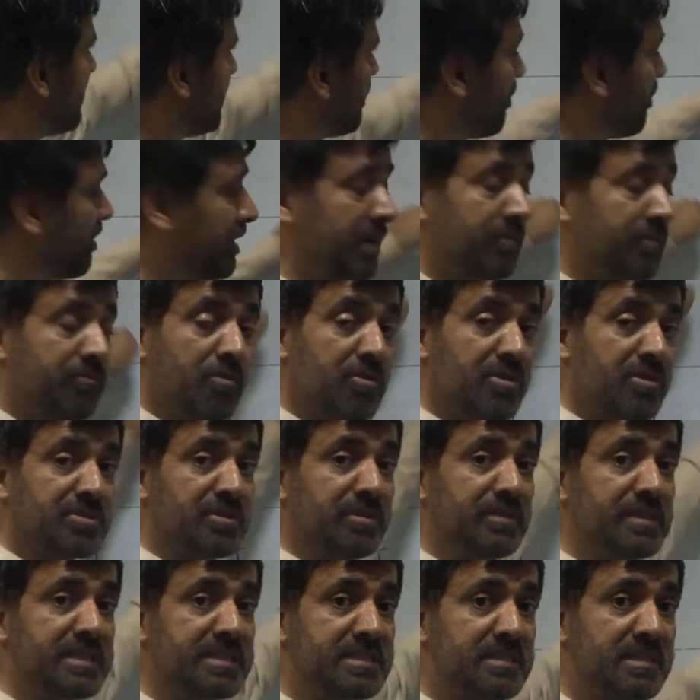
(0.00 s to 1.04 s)
I only focus
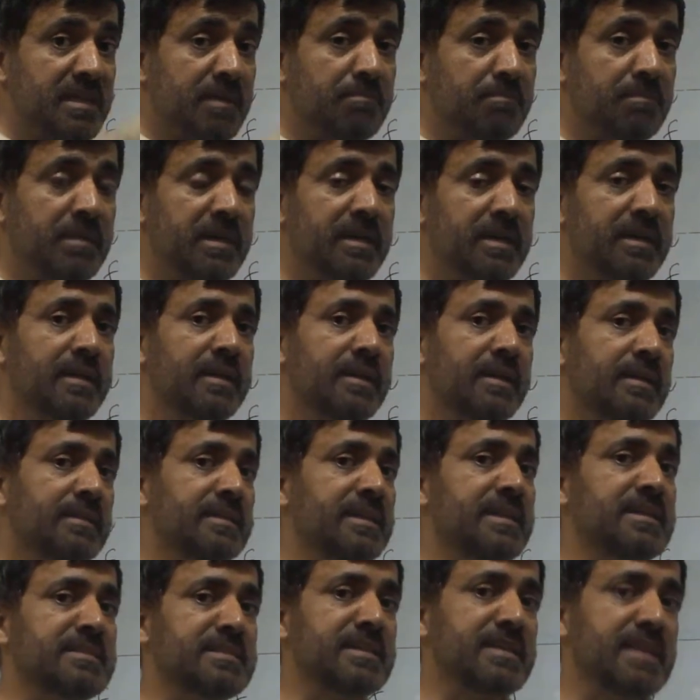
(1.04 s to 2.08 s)
on this number,
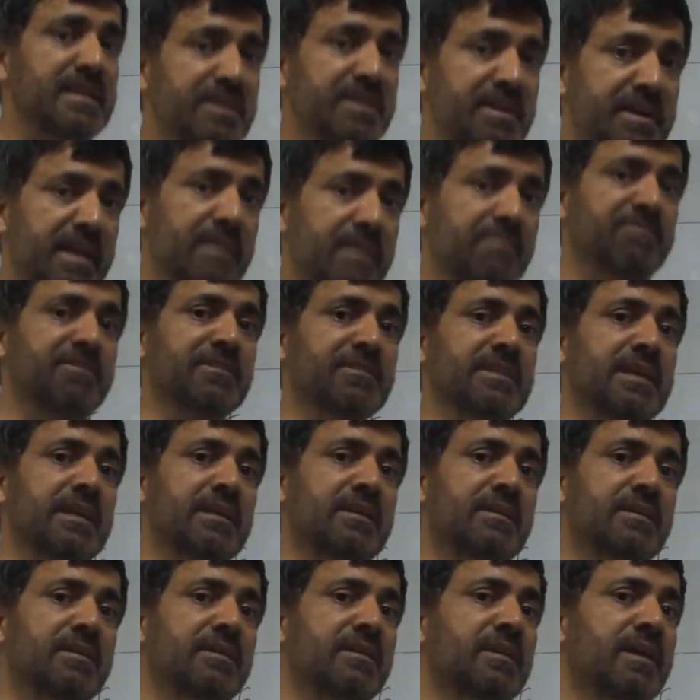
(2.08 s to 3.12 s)
there is another name for that,
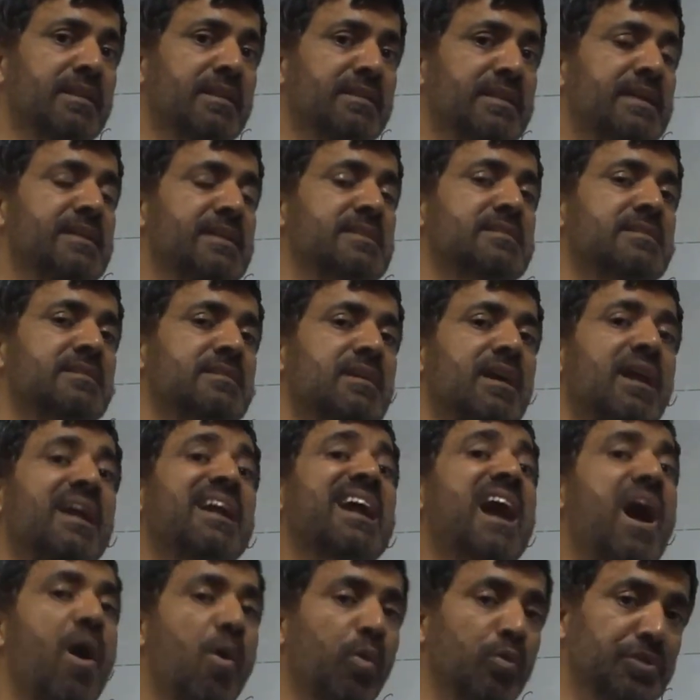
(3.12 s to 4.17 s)
and that is
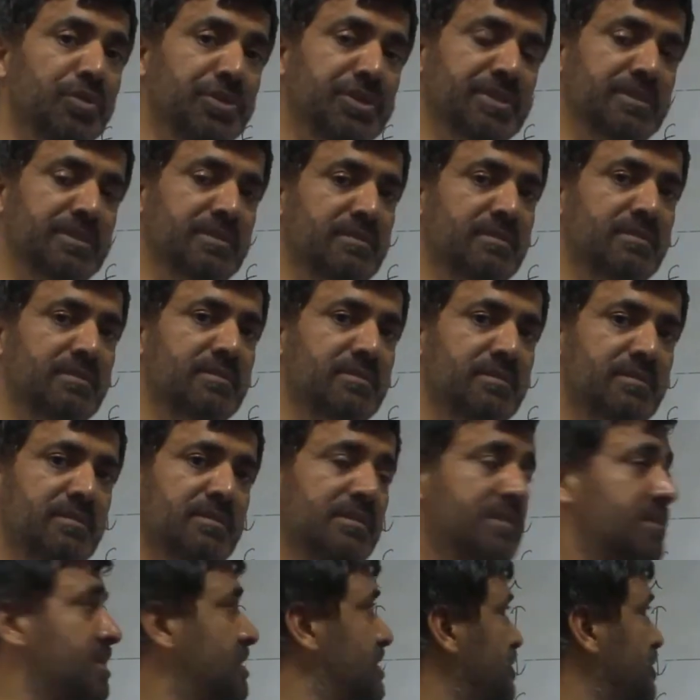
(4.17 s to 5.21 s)
count.
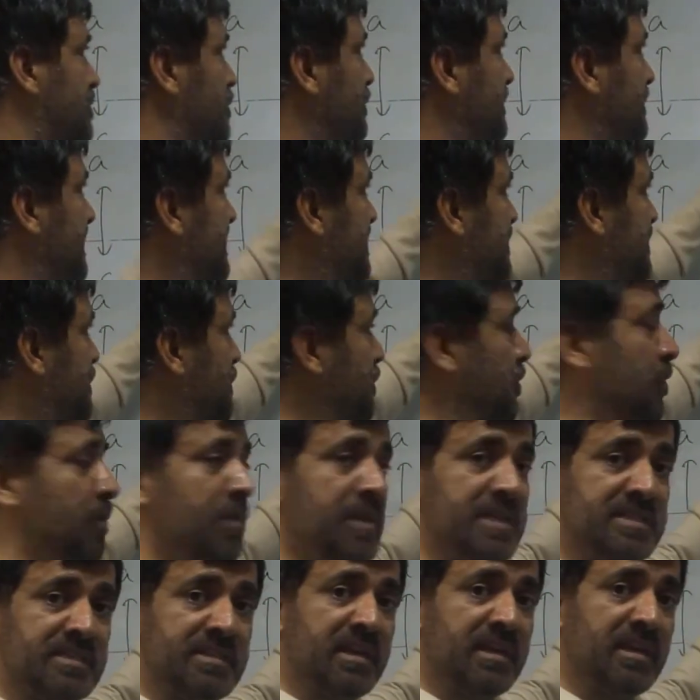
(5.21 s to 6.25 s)
So this 2
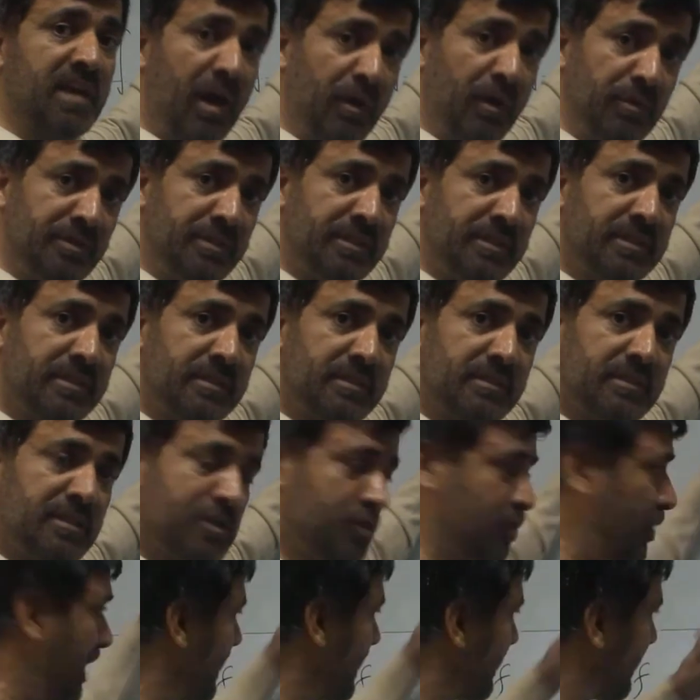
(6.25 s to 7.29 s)
is the count.
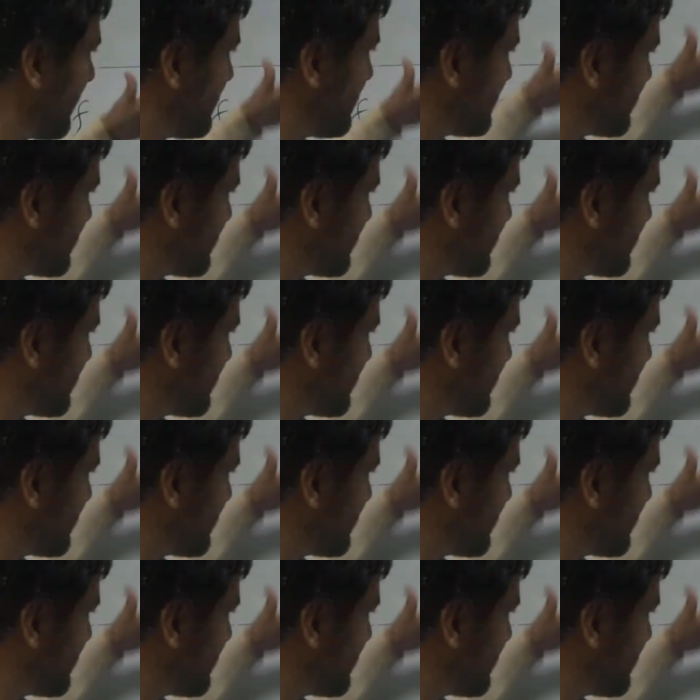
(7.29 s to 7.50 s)
So I can